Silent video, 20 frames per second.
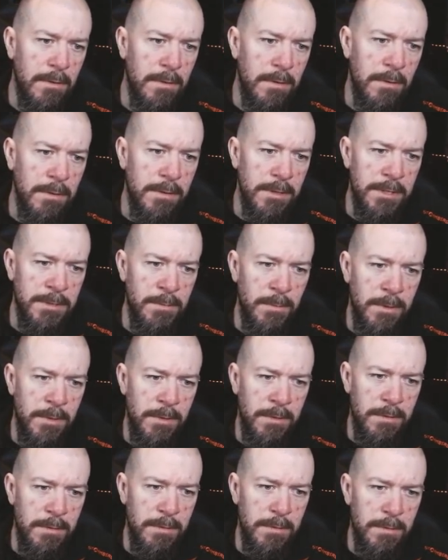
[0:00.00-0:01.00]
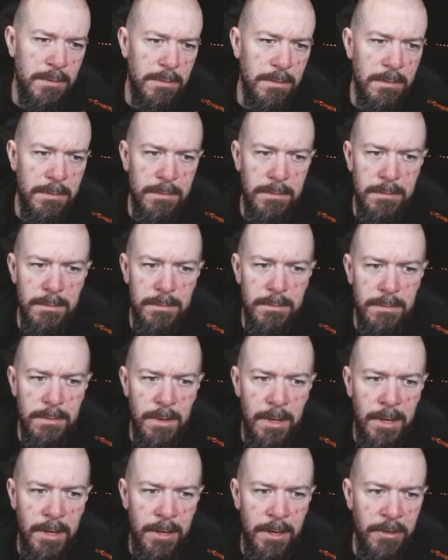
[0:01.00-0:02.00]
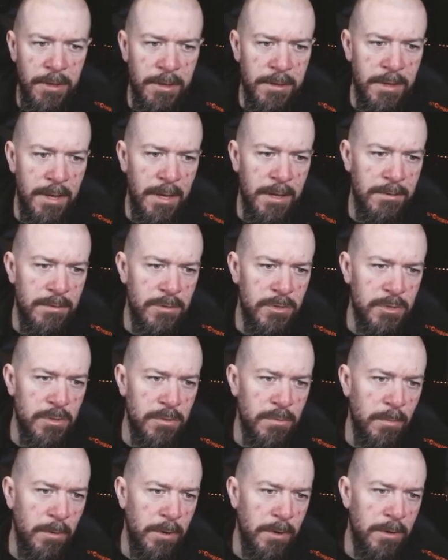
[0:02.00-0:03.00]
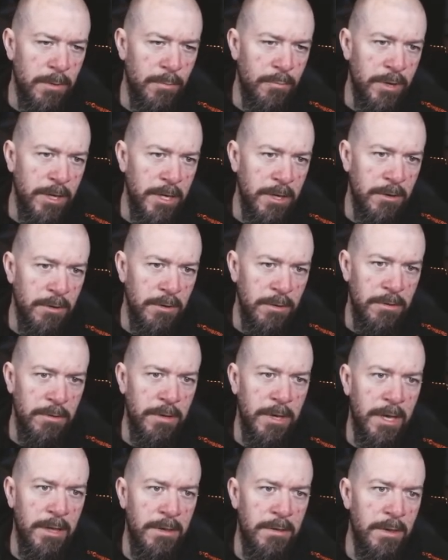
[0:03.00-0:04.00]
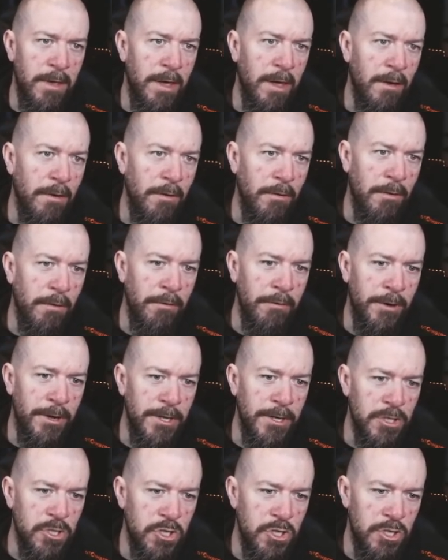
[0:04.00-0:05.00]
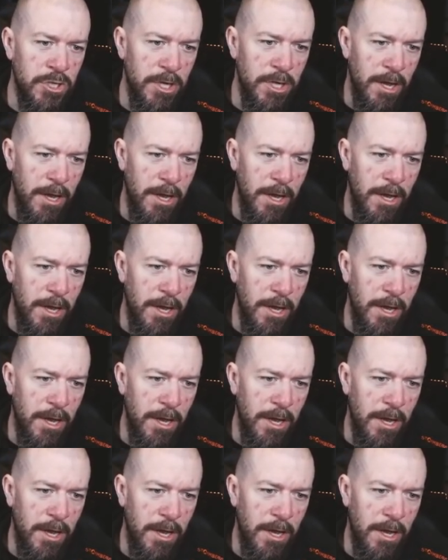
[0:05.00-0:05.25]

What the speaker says: on this one, and I think that should work pretty good. You get the orange